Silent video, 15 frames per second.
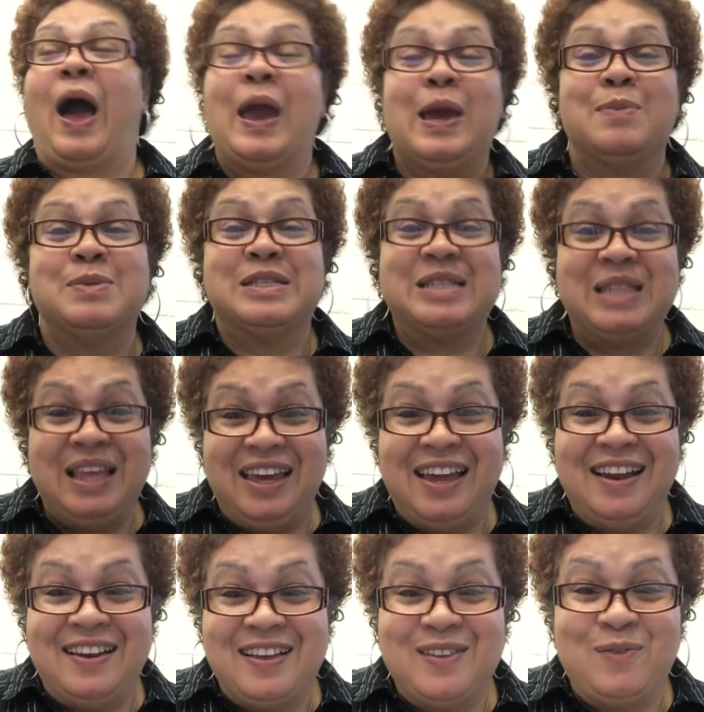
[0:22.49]
I am
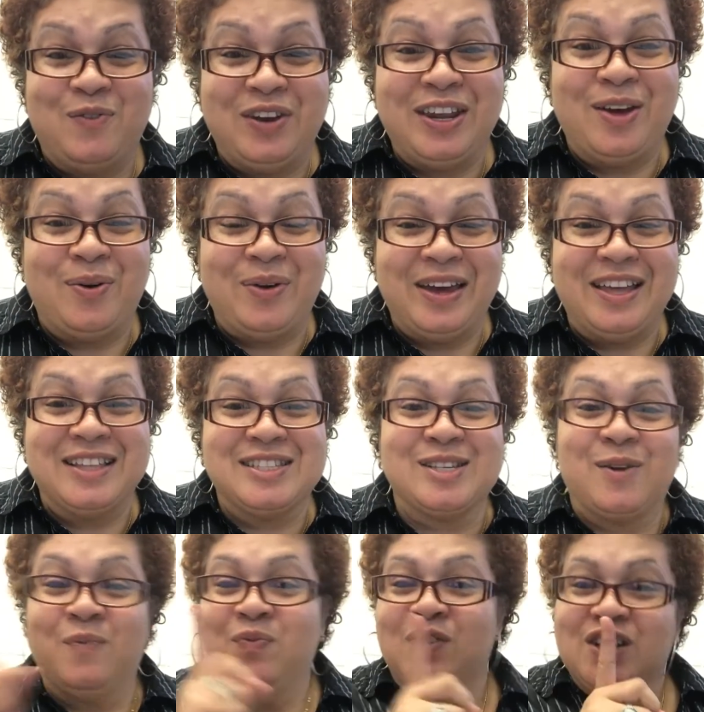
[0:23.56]
sneaking this video in,
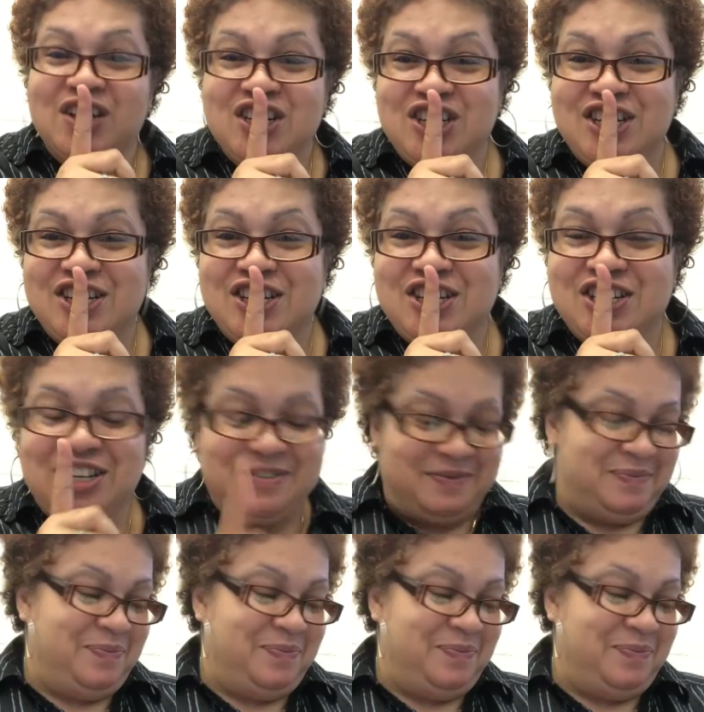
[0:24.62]
so shh.